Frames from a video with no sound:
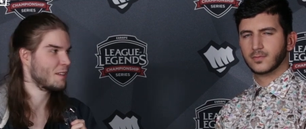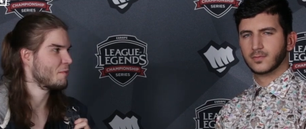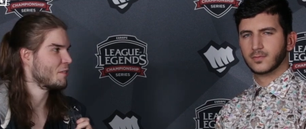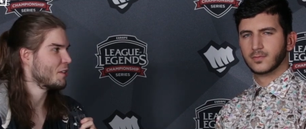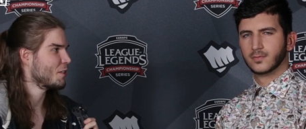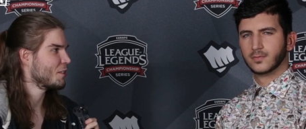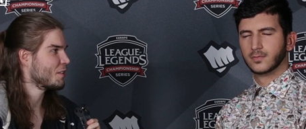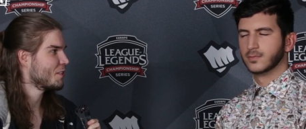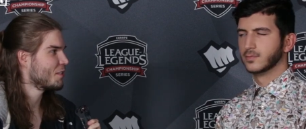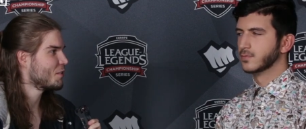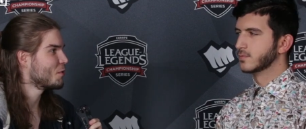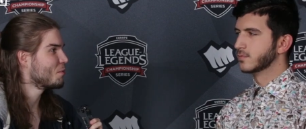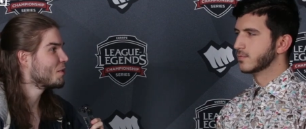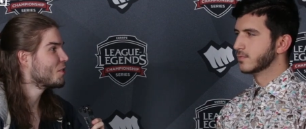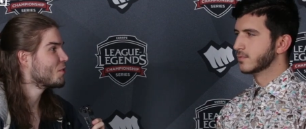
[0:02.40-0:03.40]
Speaker 1: and I'm very honored
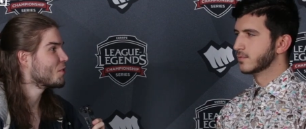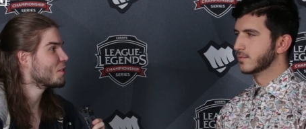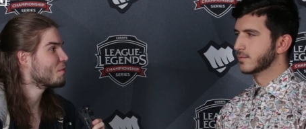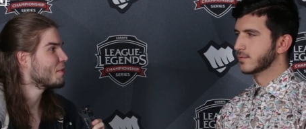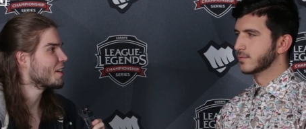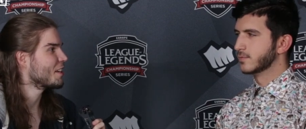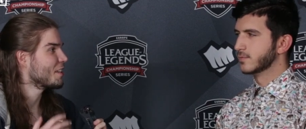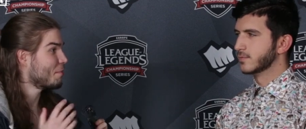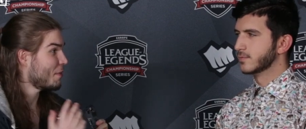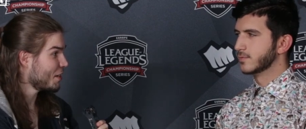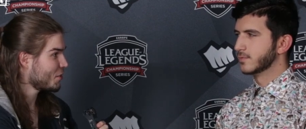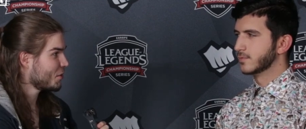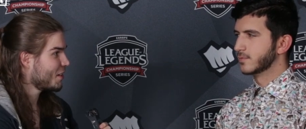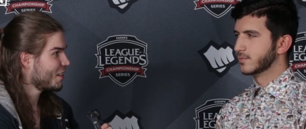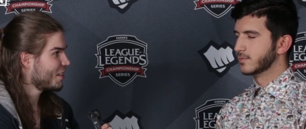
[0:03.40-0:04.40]
to be joined by
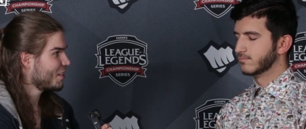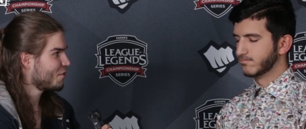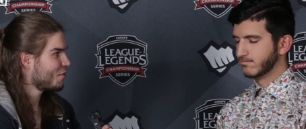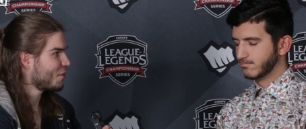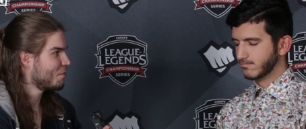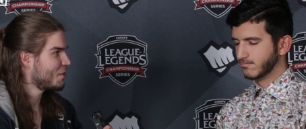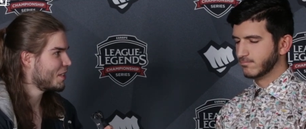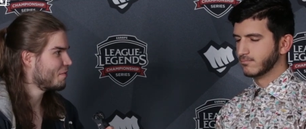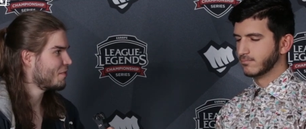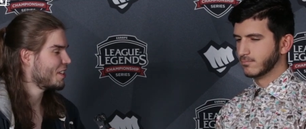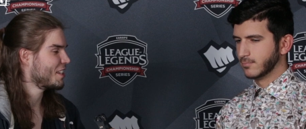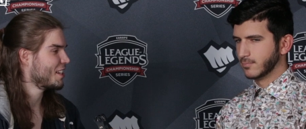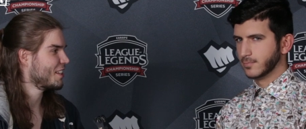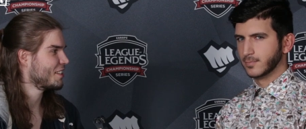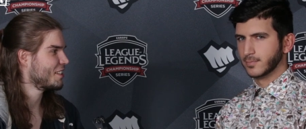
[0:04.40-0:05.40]
Yamato Cannon from Team
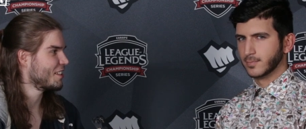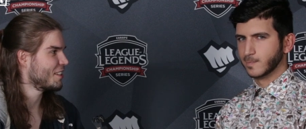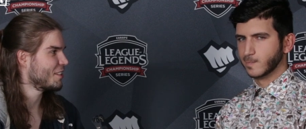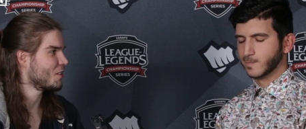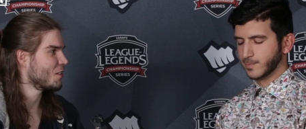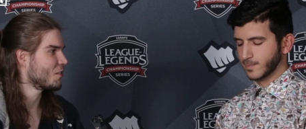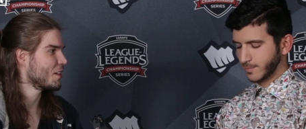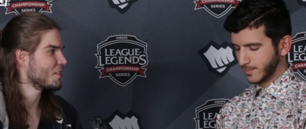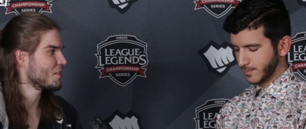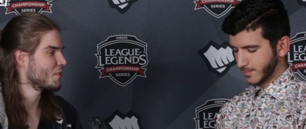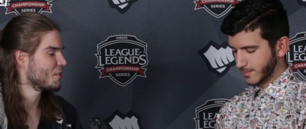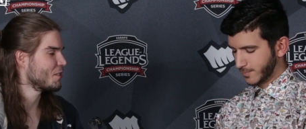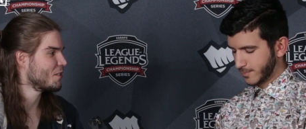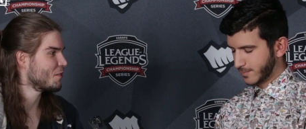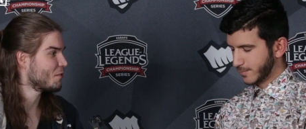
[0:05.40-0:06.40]
Vitality. Congrats on
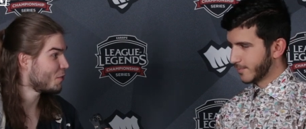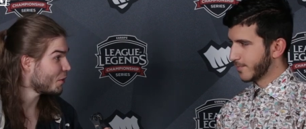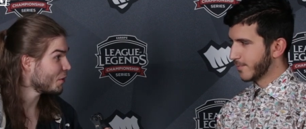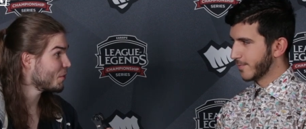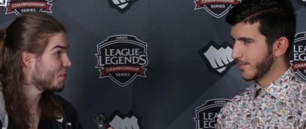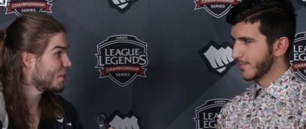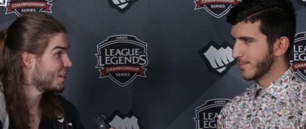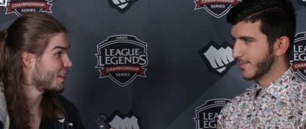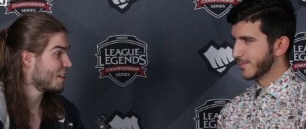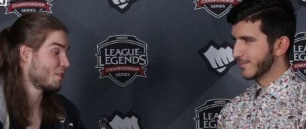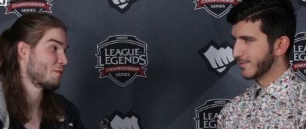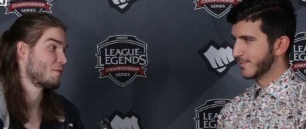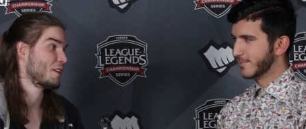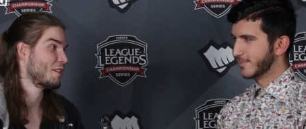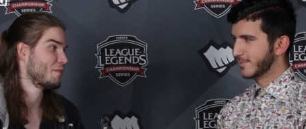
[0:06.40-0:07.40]
your fourth win out of
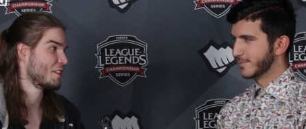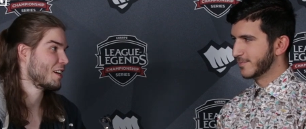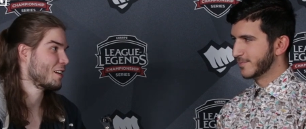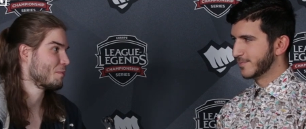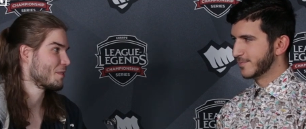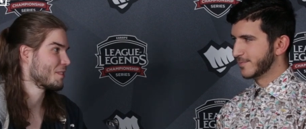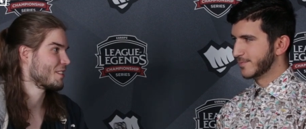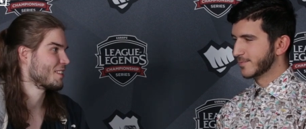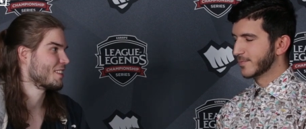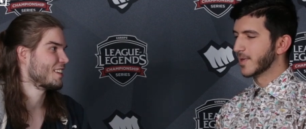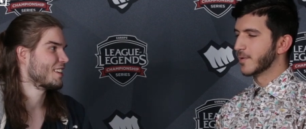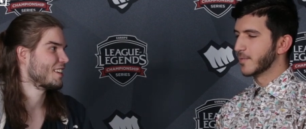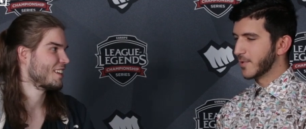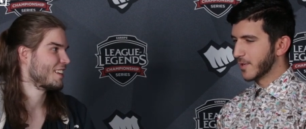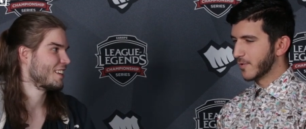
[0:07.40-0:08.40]
five games.
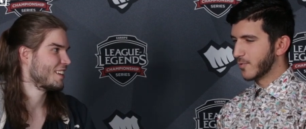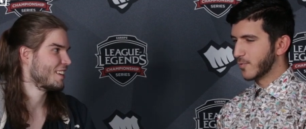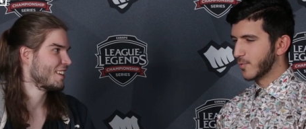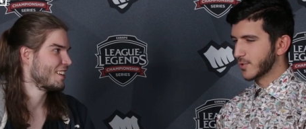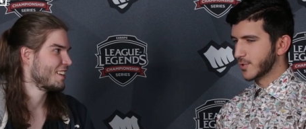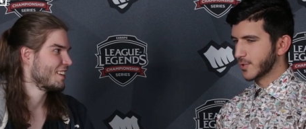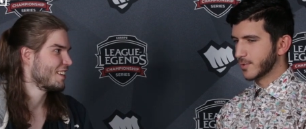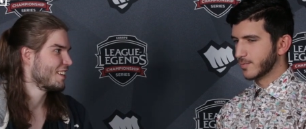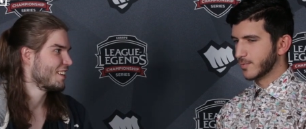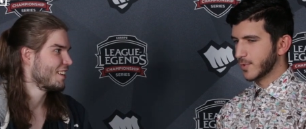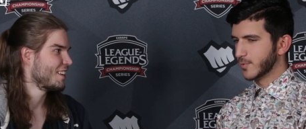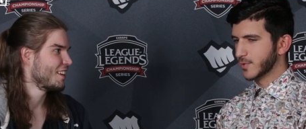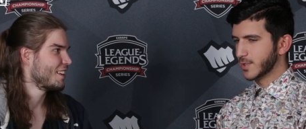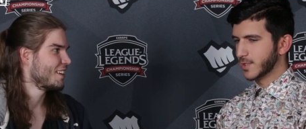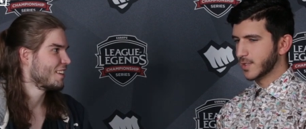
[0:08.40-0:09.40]
Speaker 2: Thank you very much. It
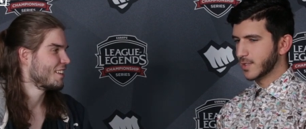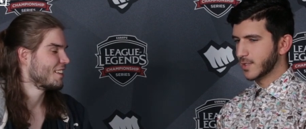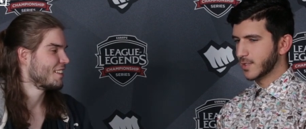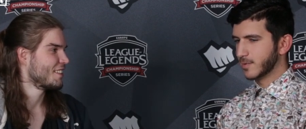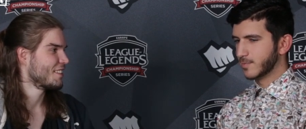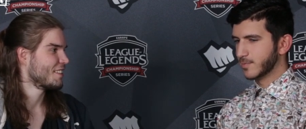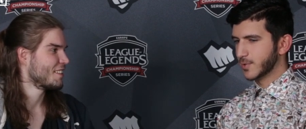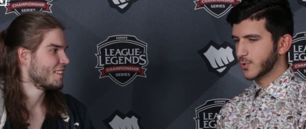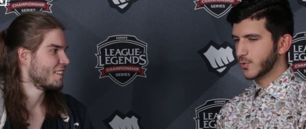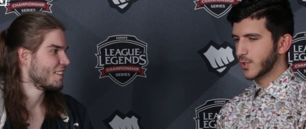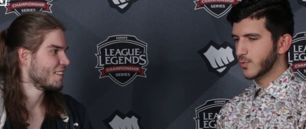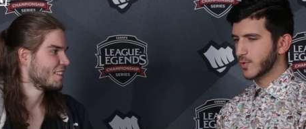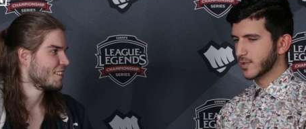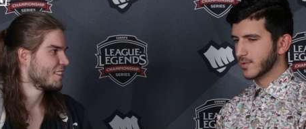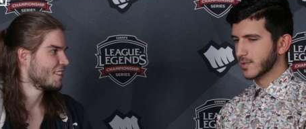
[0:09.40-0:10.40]
was a sweet
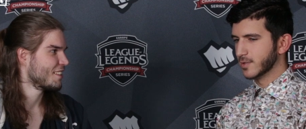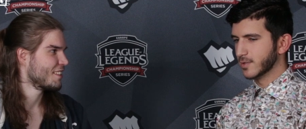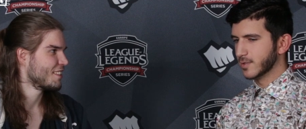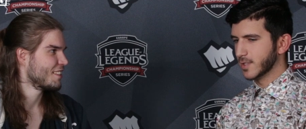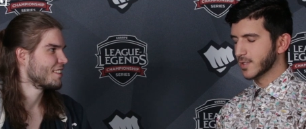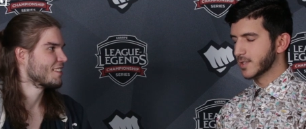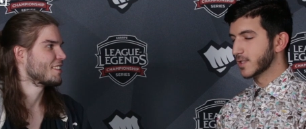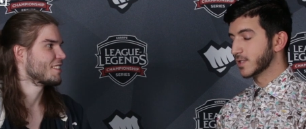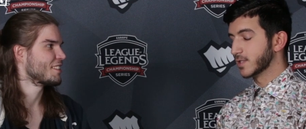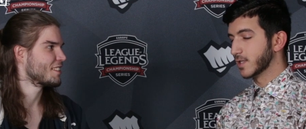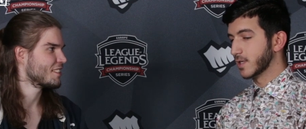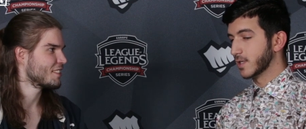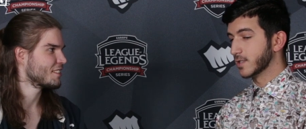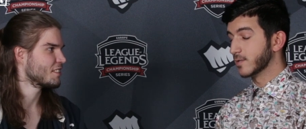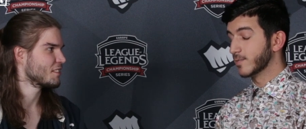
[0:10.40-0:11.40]
win. This is
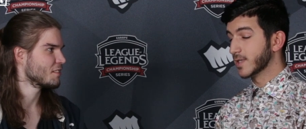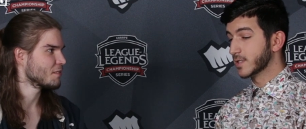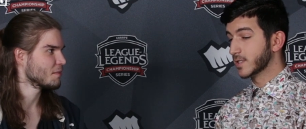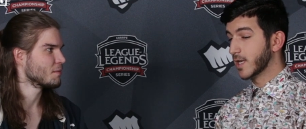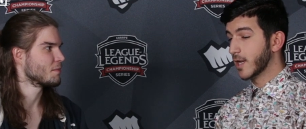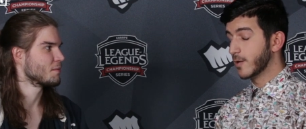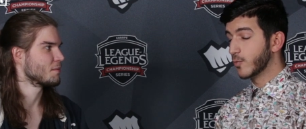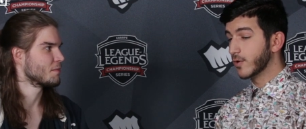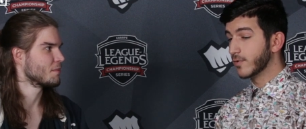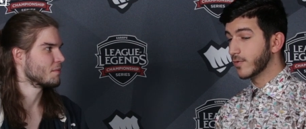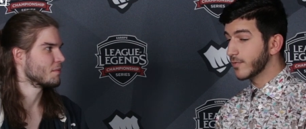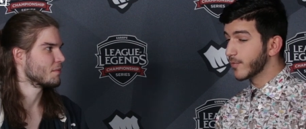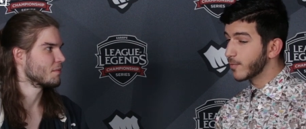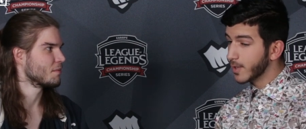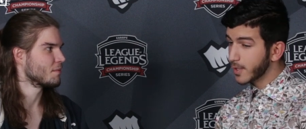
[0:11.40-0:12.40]
uh, the best game we've
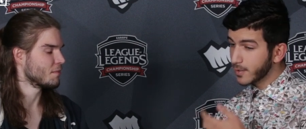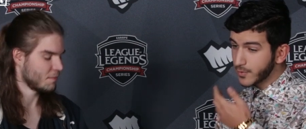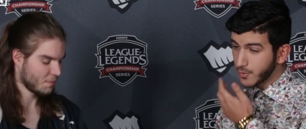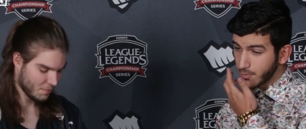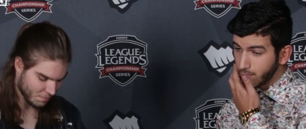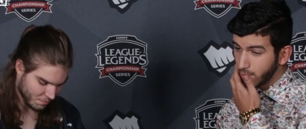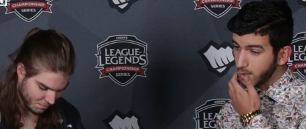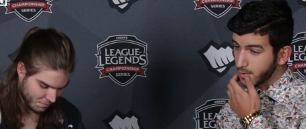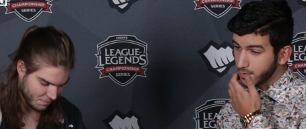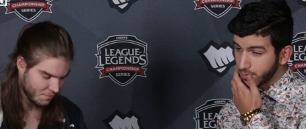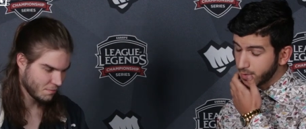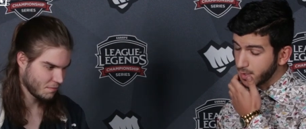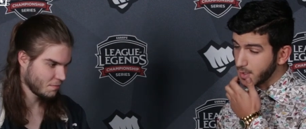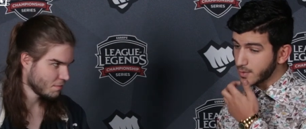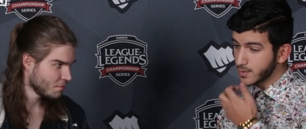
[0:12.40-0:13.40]
ever played so far on
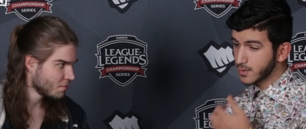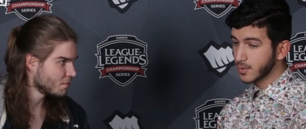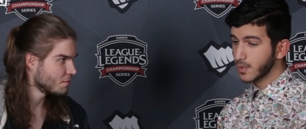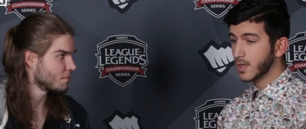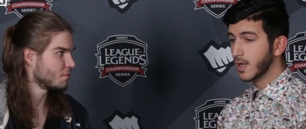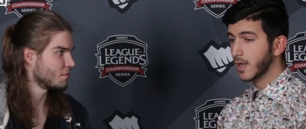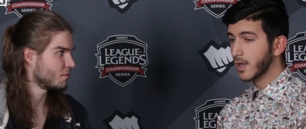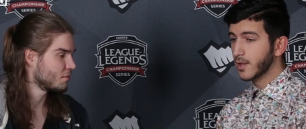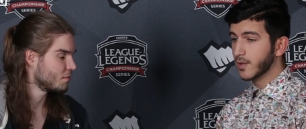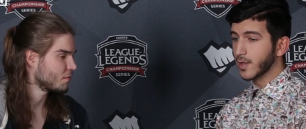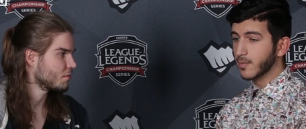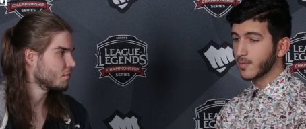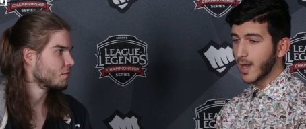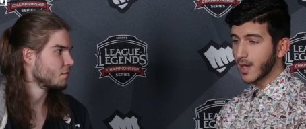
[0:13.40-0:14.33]
stage. I think